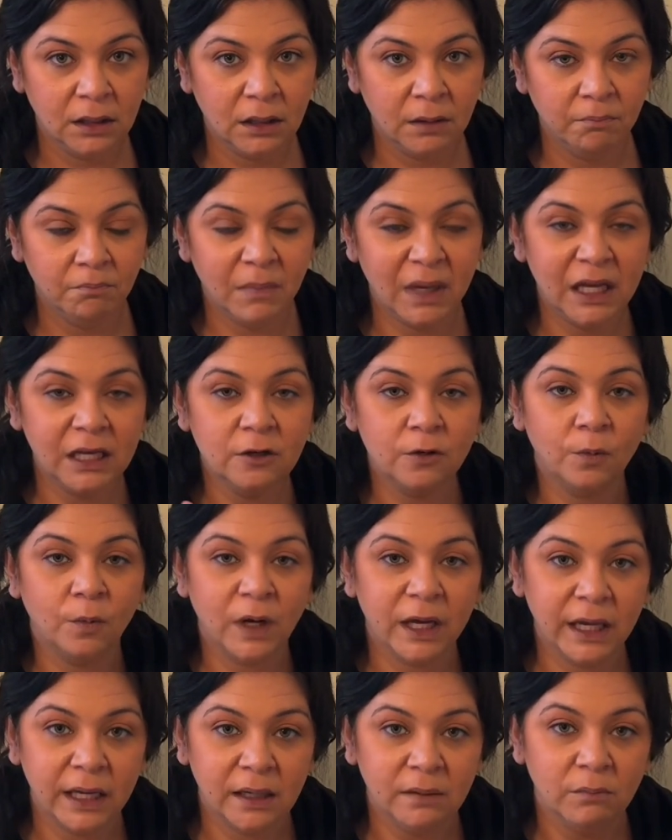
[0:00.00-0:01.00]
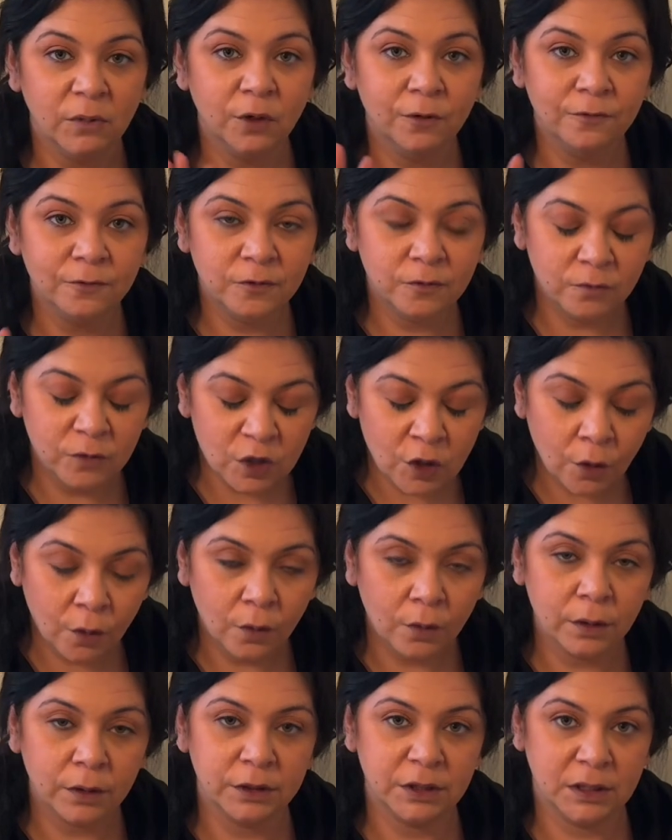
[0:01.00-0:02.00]
Make way, move
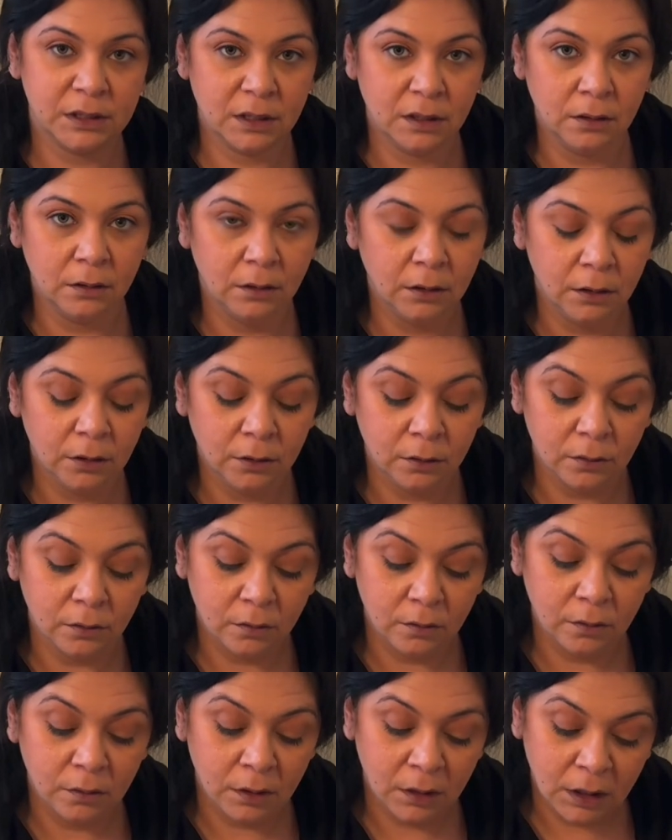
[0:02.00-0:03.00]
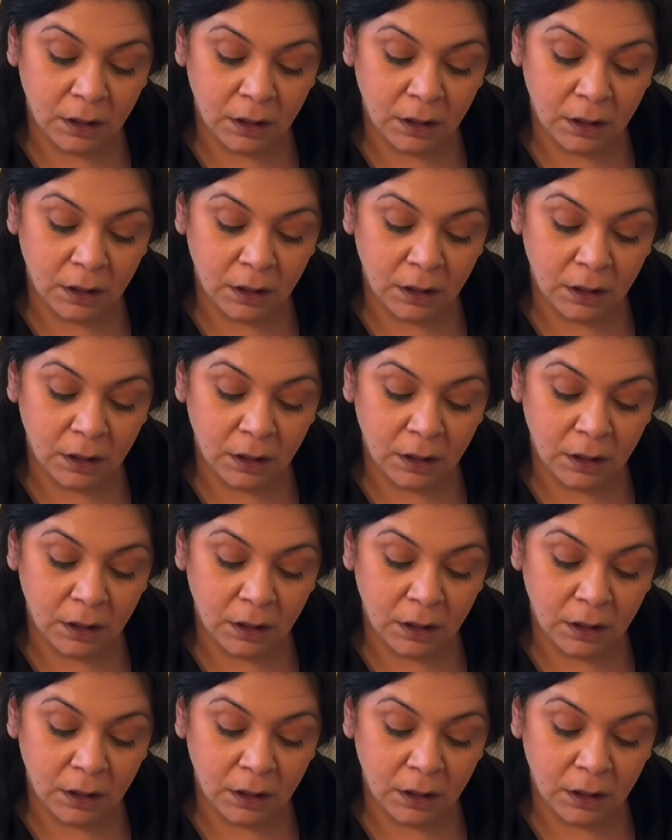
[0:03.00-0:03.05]
towards the new.